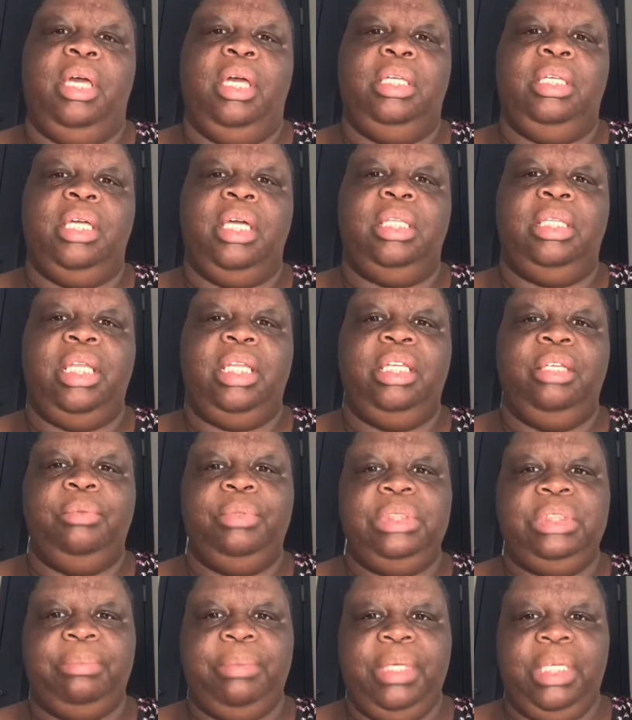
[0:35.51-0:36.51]
young lady was
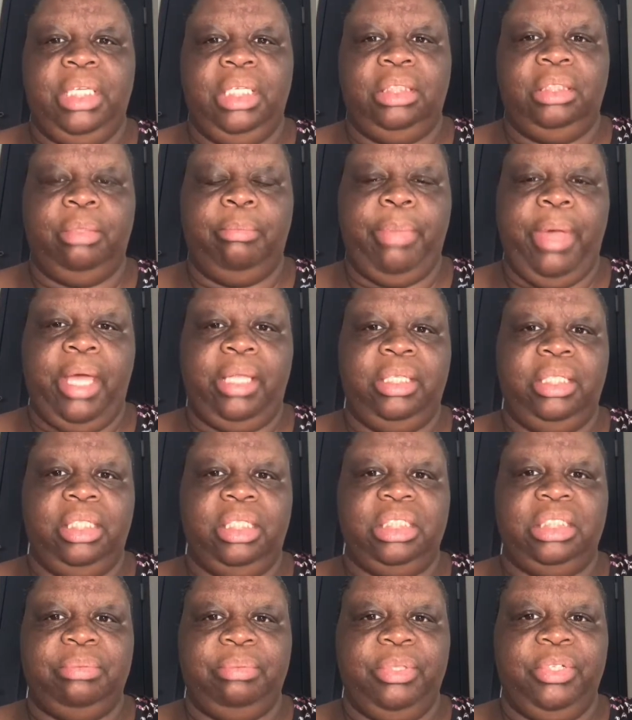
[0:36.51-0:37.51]
speaking about an
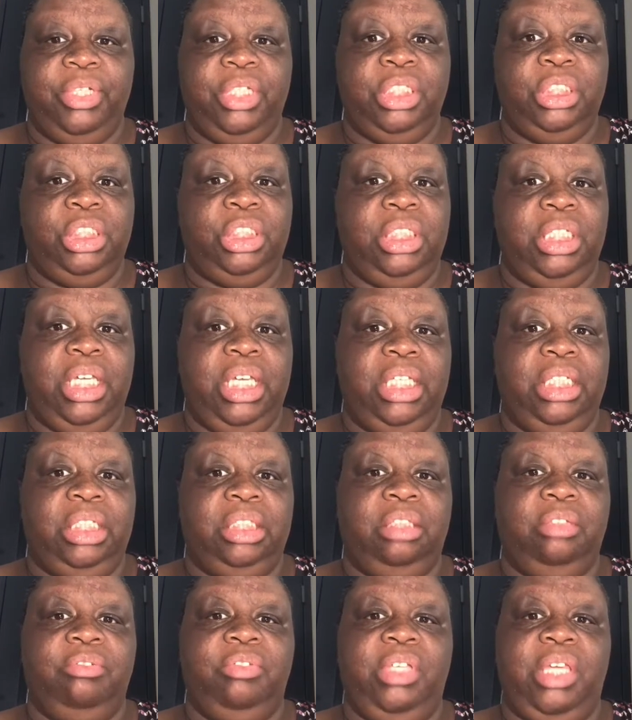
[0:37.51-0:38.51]
experience she had at
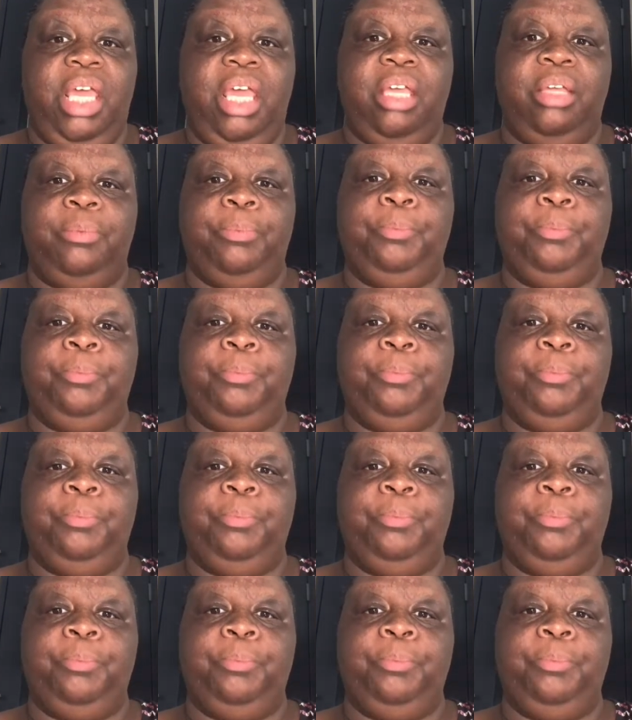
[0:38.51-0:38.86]
the VA.